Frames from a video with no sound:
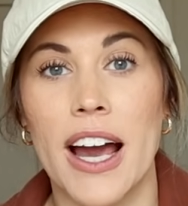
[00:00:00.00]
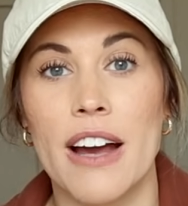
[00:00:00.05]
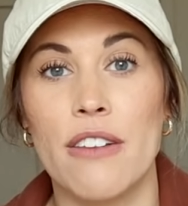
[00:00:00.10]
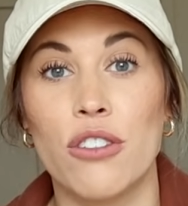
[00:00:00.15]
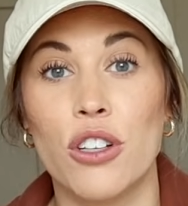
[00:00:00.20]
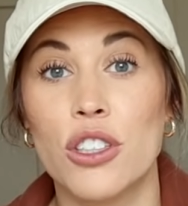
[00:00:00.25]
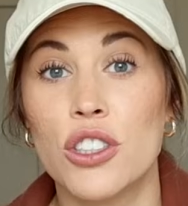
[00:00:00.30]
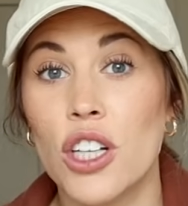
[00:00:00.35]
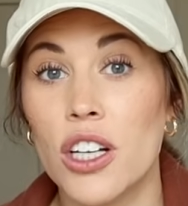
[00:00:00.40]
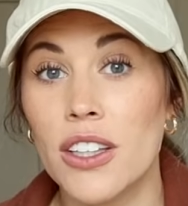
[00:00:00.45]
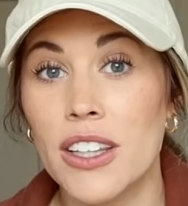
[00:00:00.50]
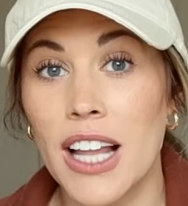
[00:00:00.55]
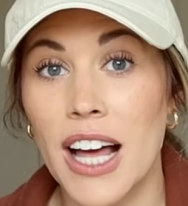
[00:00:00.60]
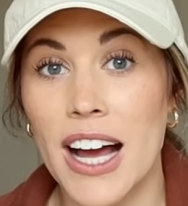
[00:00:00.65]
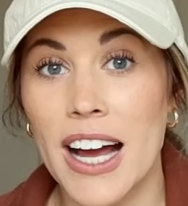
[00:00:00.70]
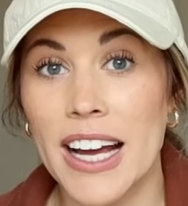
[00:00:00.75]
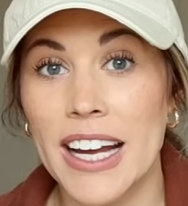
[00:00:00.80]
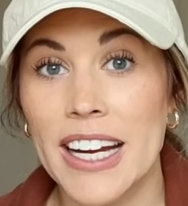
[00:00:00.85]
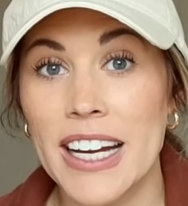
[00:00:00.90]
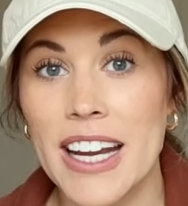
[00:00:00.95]
I've looked
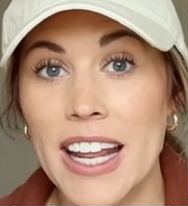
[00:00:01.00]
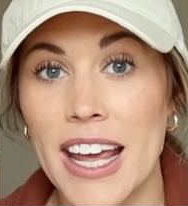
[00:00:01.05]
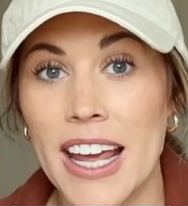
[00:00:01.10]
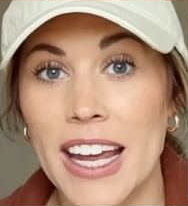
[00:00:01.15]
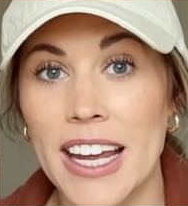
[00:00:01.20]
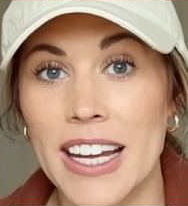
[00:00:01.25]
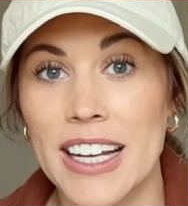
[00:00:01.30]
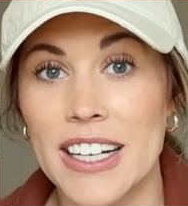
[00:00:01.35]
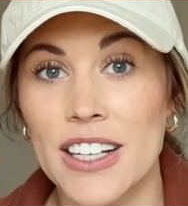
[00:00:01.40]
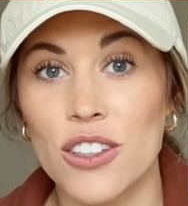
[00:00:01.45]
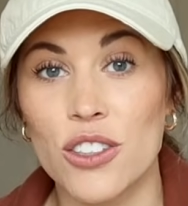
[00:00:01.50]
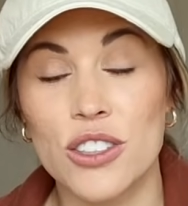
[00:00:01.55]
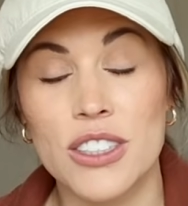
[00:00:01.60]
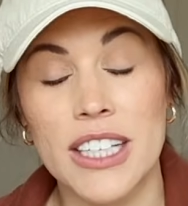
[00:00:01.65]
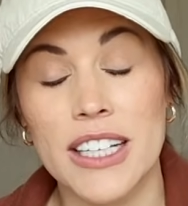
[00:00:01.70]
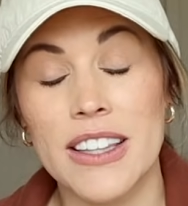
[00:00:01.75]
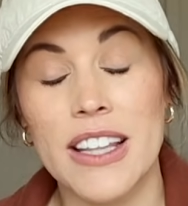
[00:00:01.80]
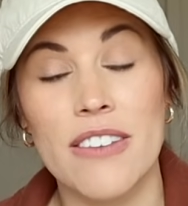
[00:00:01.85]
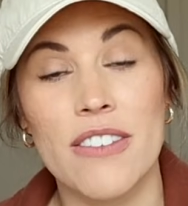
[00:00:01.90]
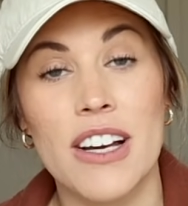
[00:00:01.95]
online and it looks
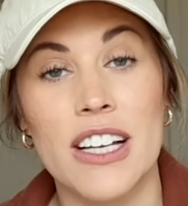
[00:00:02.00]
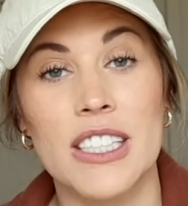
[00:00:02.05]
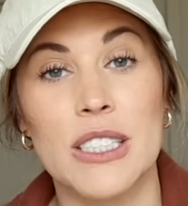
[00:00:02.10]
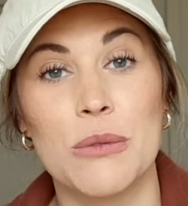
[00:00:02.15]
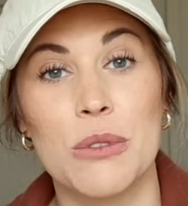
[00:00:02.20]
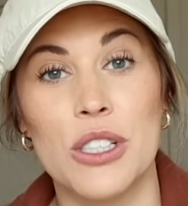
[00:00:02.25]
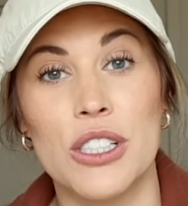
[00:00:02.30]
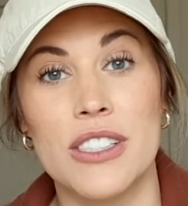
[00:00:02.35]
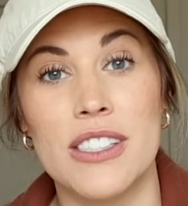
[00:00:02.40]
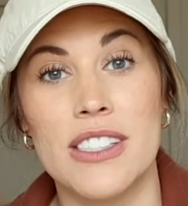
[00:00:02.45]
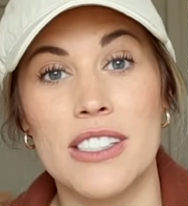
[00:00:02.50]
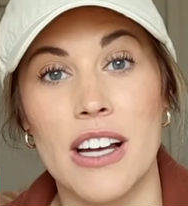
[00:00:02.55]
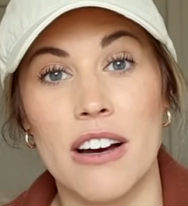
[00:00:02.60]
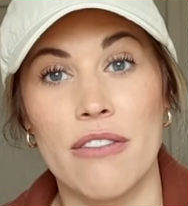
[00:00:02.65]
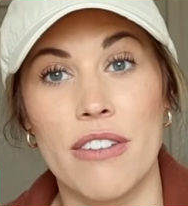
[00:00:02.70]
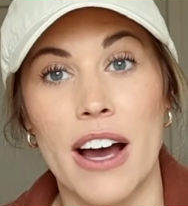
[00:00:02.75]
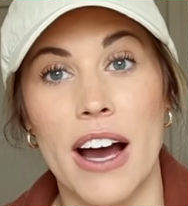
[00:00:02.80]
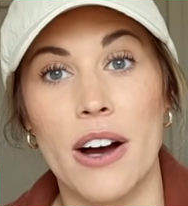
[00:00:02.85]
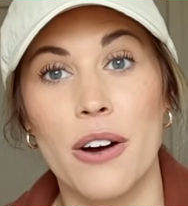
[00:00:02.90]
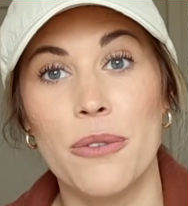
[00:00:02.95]
like they've got some good
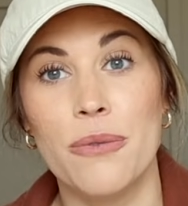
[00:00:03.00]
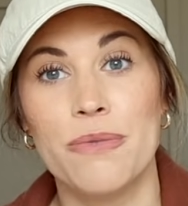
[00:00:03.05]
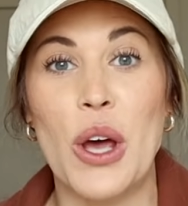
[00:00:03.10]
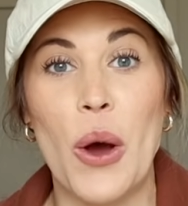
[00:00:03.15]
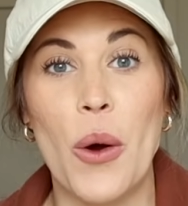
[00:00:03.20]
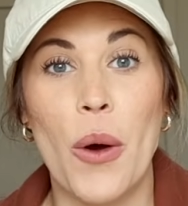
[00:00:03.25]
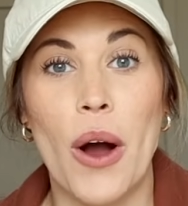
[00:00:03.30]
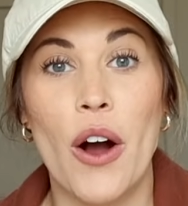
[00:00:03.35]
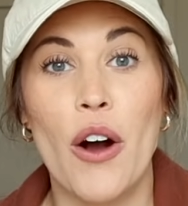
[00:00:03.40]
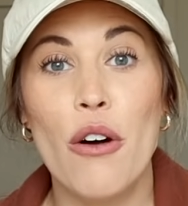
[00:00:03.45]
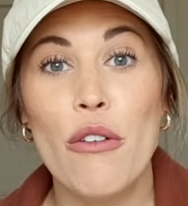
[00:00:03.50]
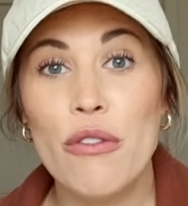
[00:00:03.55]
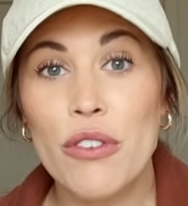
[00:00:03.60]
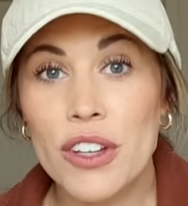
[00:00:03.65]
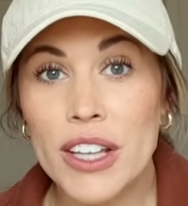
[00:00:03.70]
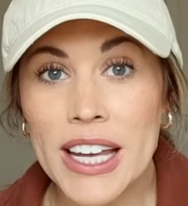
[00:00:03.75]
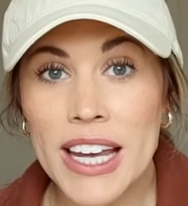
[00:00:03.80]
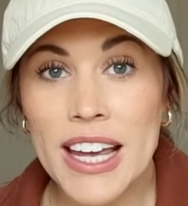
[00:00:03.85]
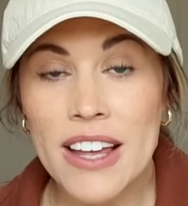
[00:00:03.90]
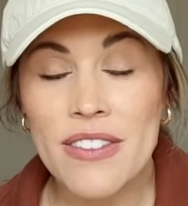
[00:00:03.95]
stuff out. So
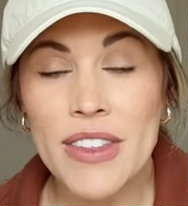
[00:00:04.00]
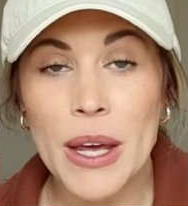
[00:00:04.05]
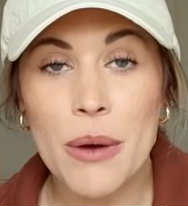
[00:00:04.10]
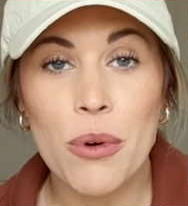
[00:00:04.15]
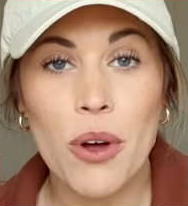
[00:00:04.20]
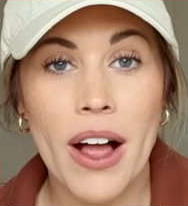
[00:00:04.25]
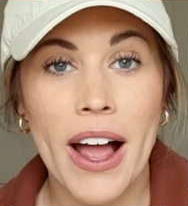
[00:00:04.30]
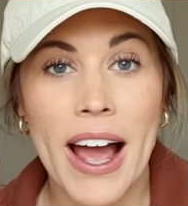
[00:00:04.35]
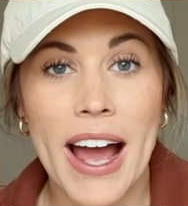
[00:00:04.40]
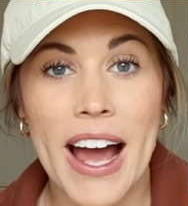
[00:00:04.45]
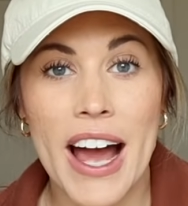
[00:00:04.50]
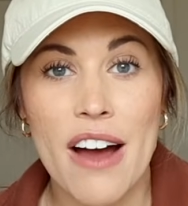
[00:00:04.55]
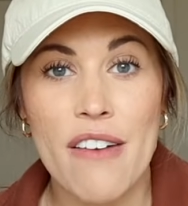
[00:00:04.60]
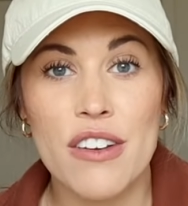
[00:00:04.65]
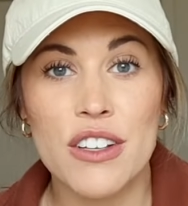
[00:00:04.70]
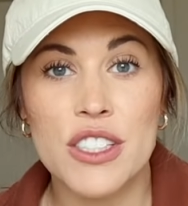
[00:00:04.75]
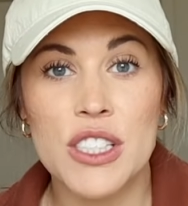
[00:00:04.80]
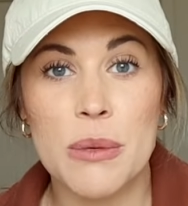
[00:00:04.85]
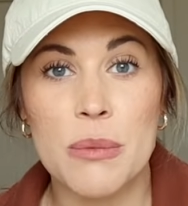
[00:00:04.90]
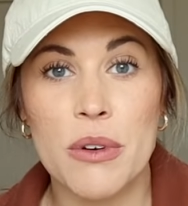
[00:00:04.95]
hopefully they will
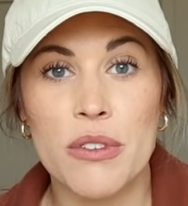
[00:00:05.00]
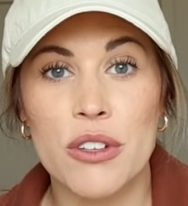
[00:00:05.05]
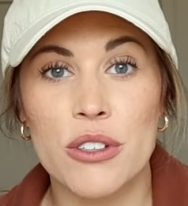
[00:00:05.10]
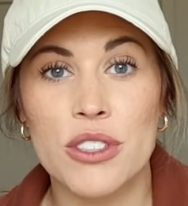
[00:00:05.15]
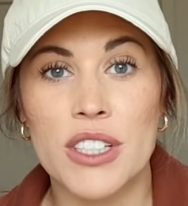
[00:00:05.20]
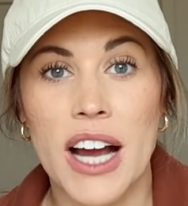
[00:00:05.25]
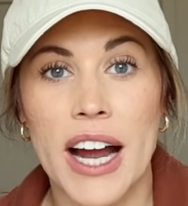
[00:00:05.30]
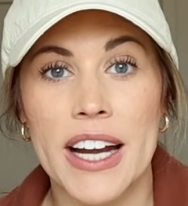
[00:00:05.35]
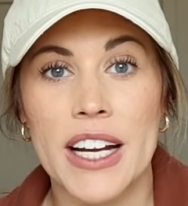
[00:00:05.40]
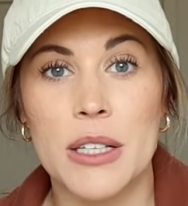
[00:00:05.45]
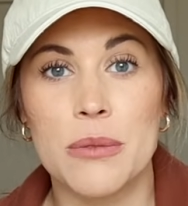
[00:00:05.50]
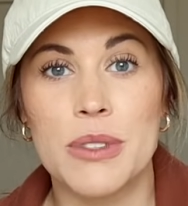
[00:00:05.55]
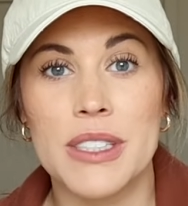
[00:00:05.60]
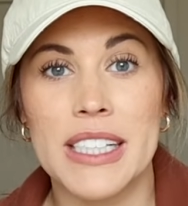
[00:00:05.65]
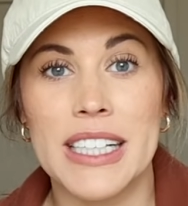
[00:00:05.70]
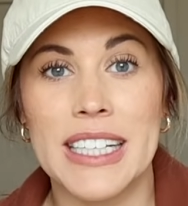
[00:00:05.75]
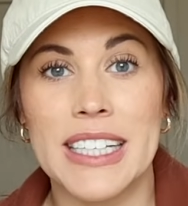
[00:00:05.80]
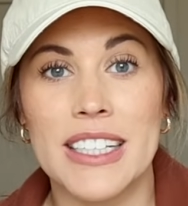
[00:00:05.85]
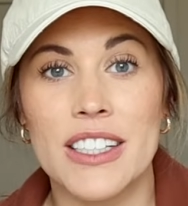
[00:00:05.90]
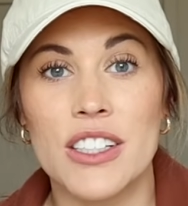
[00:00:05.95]
have some of those items
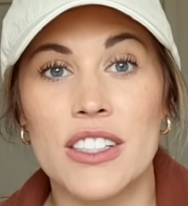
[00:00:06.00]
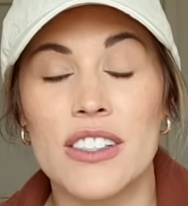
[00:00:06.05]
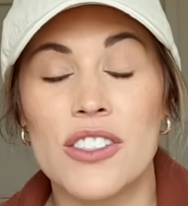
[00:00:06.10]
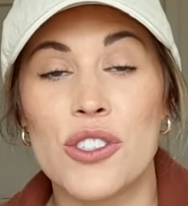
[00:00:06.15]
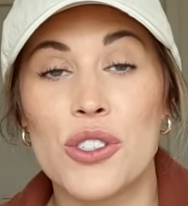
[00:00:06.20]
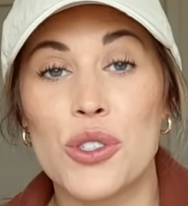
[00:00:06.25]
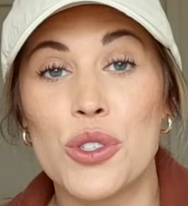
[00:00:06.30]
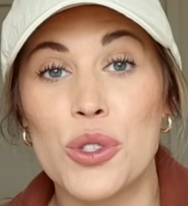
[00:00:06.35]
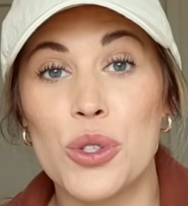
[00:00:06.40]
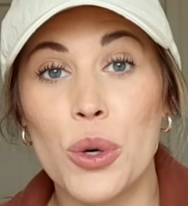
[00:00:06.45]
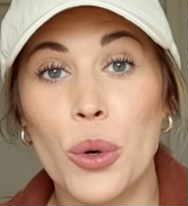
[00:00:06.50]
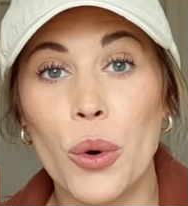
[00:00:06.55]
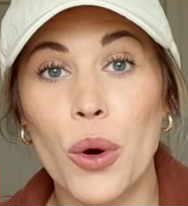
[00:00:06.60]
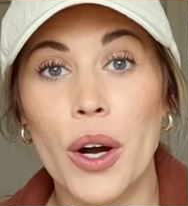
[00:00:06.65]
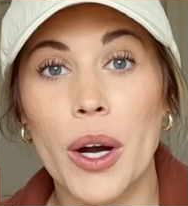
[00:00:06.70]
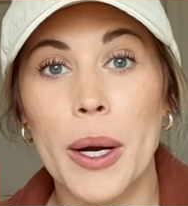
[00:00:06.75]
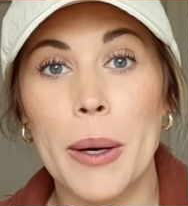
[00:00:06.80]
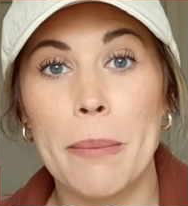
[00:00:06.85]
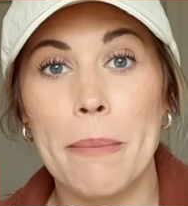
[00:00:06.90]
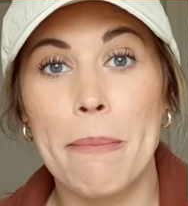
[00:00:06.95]
in
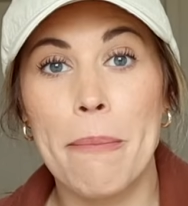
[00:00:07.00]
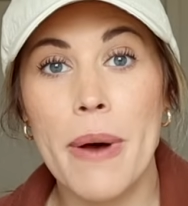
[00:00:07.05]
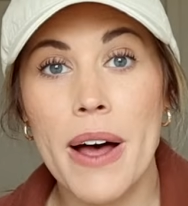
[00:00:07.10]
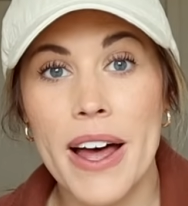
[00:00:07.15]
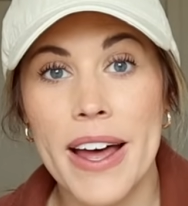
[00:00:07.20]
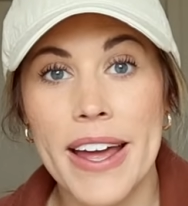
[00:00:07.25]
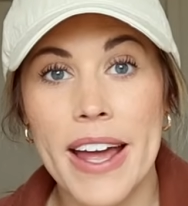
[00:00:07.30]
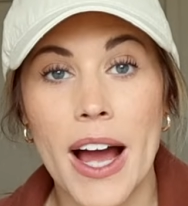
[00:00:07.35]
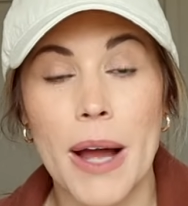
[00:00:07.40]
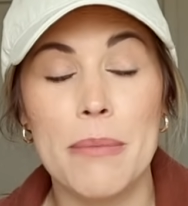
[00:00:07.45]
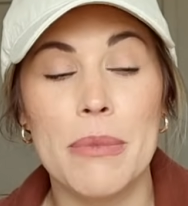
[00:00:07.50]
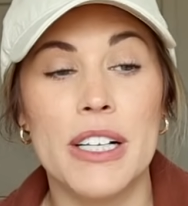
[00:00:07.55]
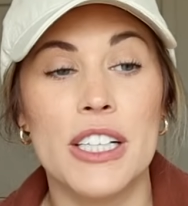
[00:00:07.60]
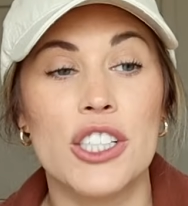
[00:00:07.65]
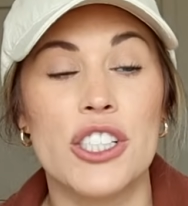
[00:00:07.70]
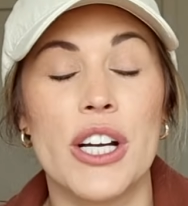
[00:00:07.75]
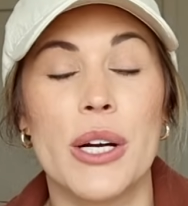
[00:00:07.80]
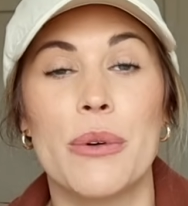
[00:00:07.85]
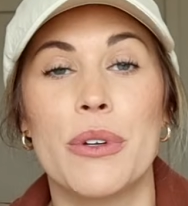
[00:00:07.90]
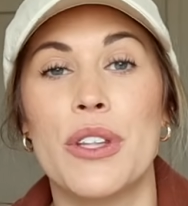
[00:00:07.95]
store, but I'm gonna
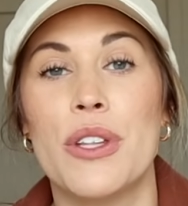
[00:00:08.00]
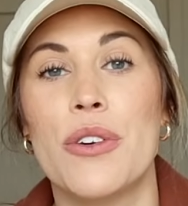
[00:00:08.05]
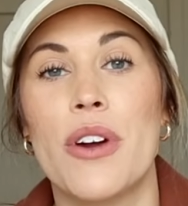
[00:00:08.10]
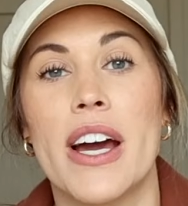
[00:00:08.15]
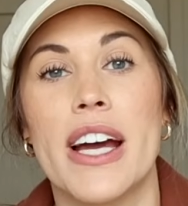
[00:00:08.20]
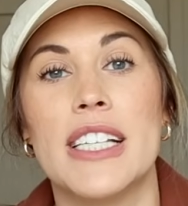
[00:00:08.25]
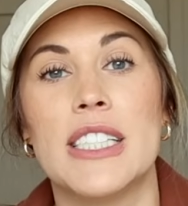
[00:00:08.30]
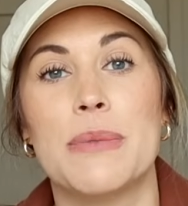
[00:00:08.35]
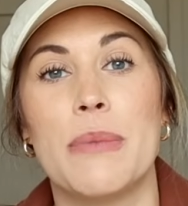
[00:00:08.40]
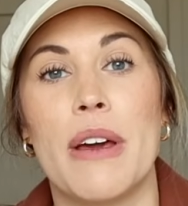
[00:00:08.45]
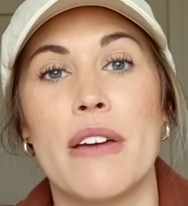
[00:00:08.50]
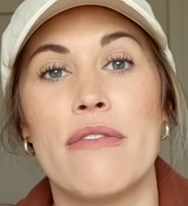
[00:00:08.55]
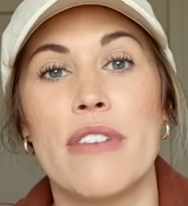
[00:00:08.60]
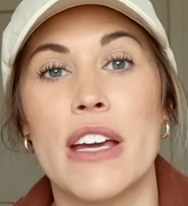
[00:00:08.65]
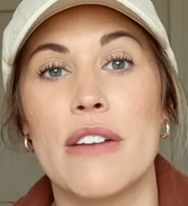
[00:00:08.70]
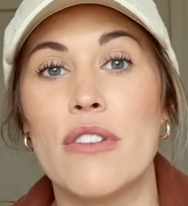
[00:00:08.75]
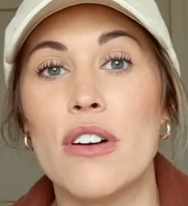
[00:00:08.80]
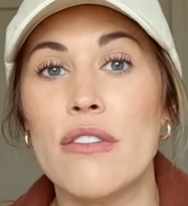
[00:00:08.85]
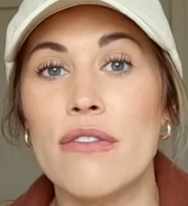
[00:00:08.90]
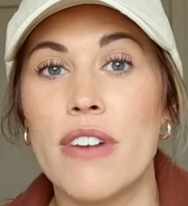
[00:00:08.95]
share with you guys my
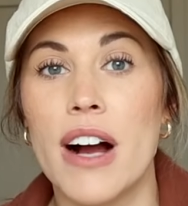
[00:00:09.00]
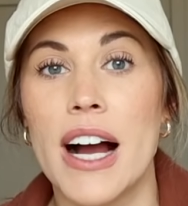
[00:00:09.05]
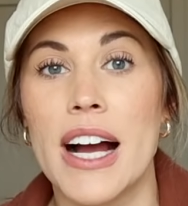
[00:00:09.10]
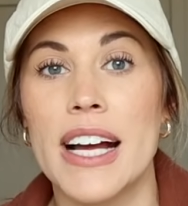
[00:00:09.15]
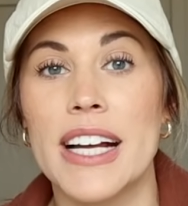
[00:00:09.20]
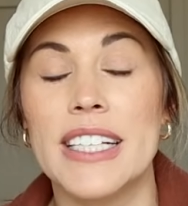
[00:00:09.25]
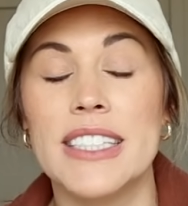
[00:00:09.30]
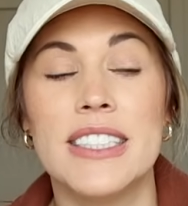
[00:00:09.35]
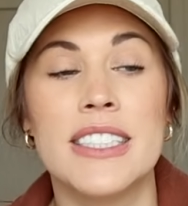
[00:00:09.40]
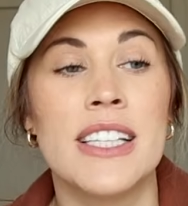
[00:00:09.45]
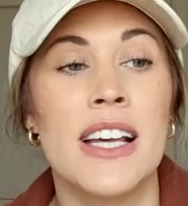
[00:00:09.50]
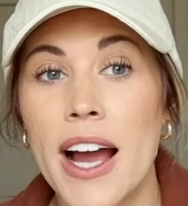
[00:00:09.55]
favorite finds.